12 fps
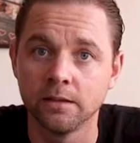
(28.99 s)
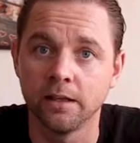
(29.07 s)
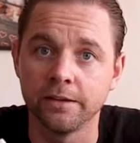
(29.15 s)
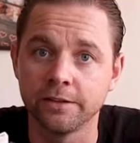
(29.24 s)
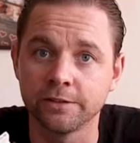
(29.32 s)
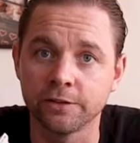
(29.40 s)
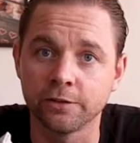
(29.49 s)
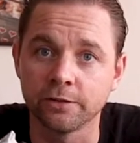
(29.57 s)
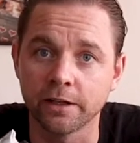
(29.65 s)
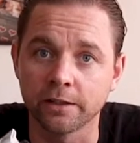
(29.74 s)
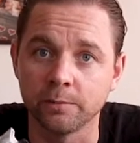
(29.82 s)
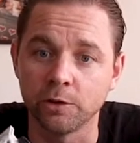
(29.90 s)
And this is the
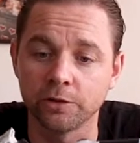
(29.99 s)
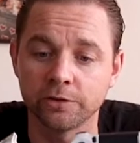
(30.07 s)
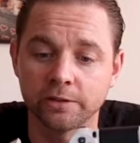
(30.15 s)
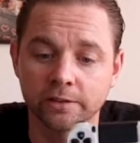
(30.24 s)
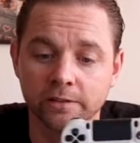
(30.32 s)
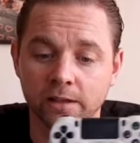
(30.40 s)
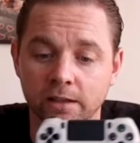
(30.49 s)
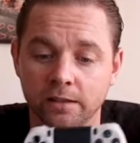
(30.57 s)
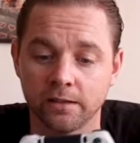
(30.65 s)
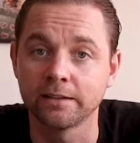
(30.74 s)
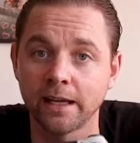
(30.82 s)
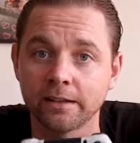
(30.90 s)
Red Komodo 6K.
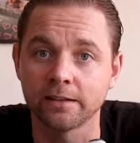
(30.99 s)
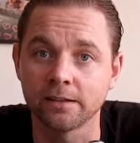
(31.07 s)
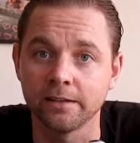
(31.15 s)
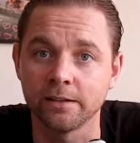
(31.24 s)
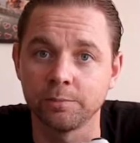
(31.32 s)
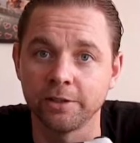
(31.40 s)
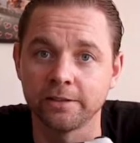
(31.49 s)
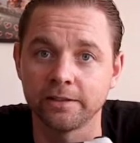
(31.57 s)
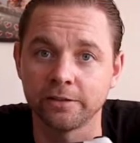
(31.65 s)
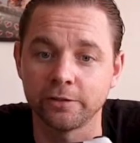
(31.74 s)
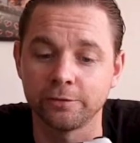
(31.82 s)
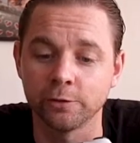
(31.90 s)
Technically the
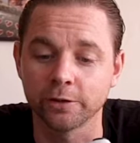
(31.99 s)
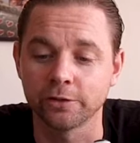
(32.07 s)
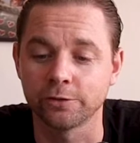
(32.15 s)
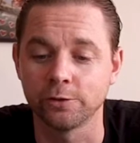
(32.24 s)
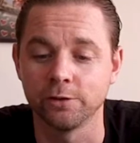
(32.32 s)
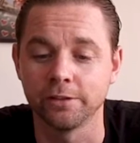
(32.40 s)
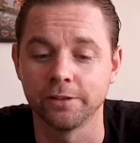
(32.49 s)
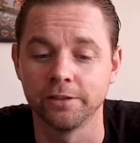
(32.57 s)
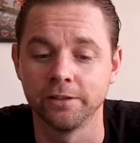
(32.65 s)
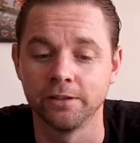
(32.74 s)
PlayStation 4 controller,